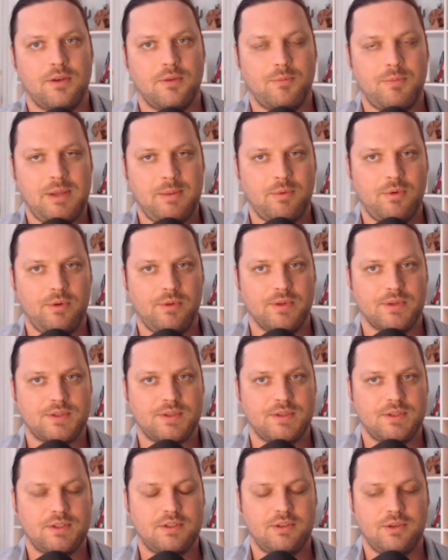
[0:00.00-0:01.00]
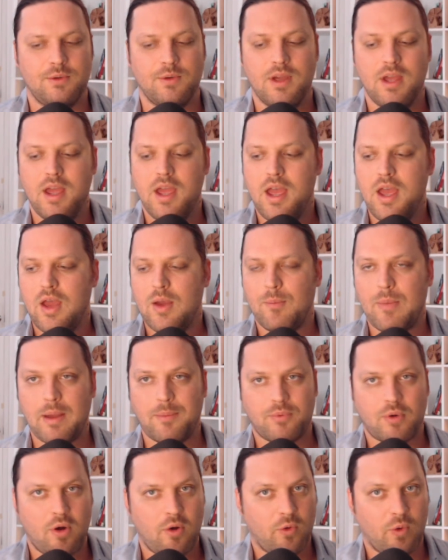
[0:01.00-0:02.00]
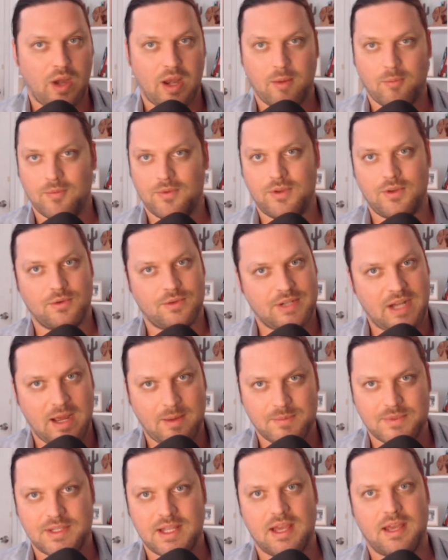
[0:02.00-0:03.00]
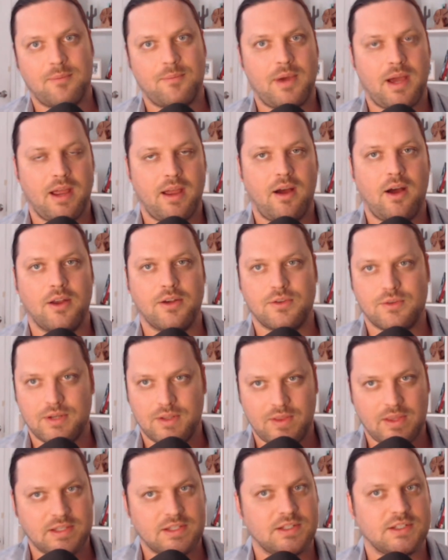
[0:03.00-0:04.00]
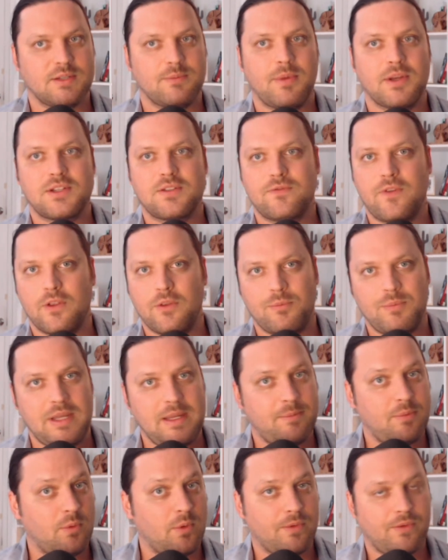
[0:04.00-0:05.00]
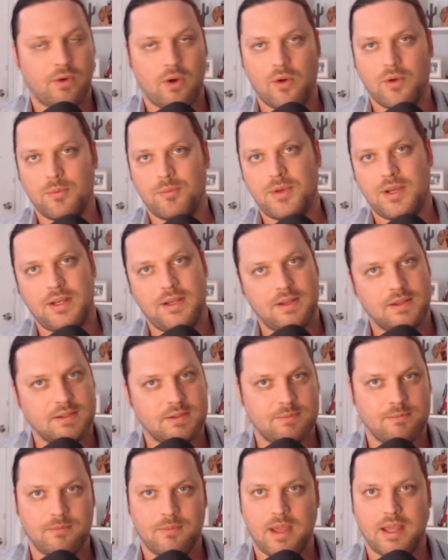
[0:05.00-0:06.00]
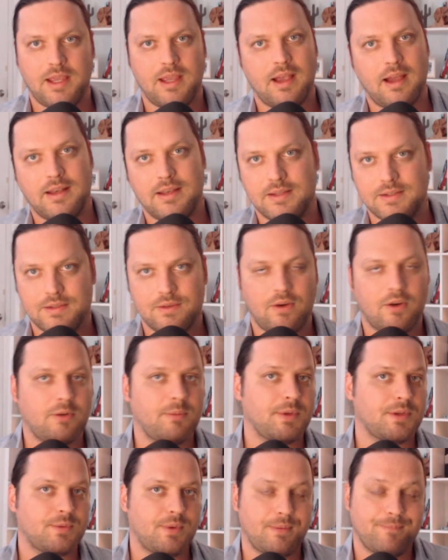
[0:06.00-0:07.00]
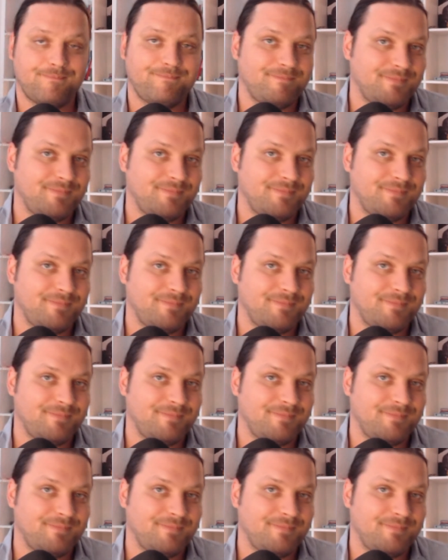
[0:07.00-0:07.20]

people who listen to my program, and times that by 100, and that's just a bunch of other people with their own opinions making ideas and arguments. Right?